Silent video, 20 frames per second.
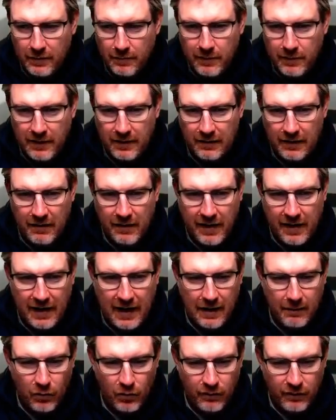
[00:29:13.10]
the pit lane? They
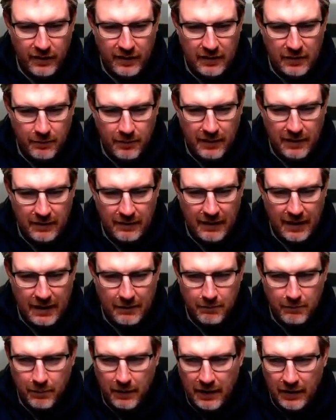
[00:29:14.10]
are moving in the pit
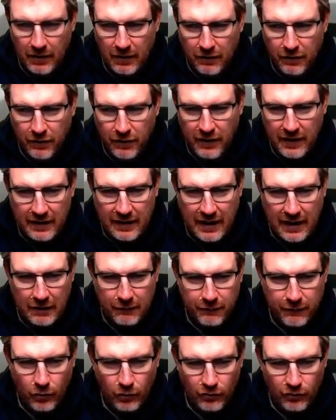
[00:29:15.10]
lane, but I think
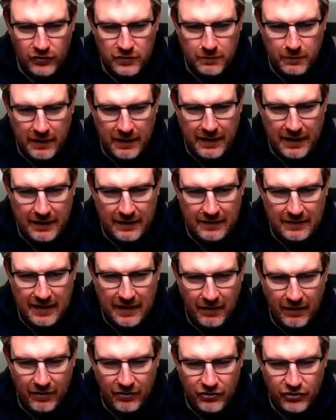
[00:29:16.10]
at full speed
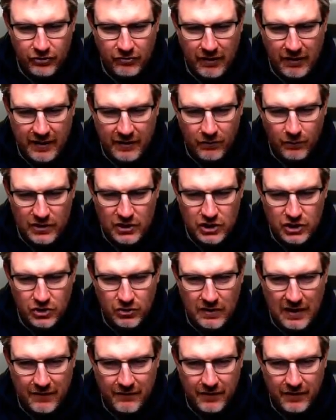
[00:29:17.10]
down the straight, we
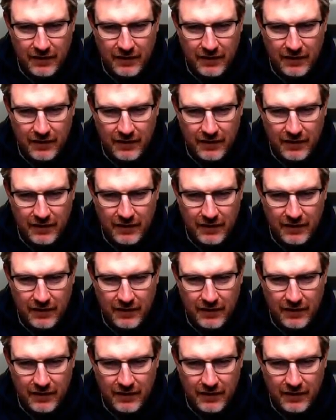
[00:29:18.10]
should have